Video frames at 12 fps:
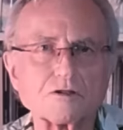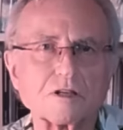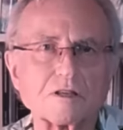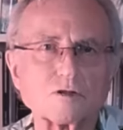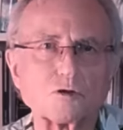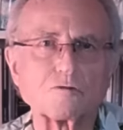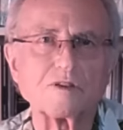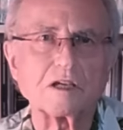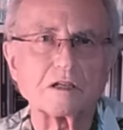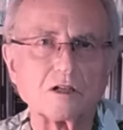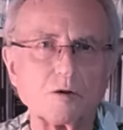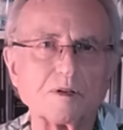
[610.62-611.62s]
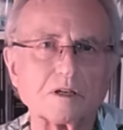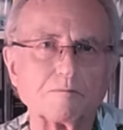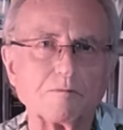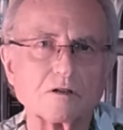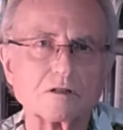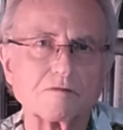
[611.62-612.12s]
to the sort of economic
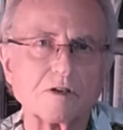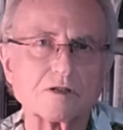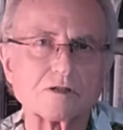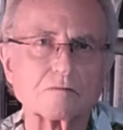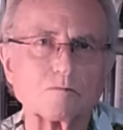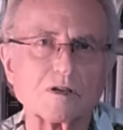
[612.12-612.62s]
motivation,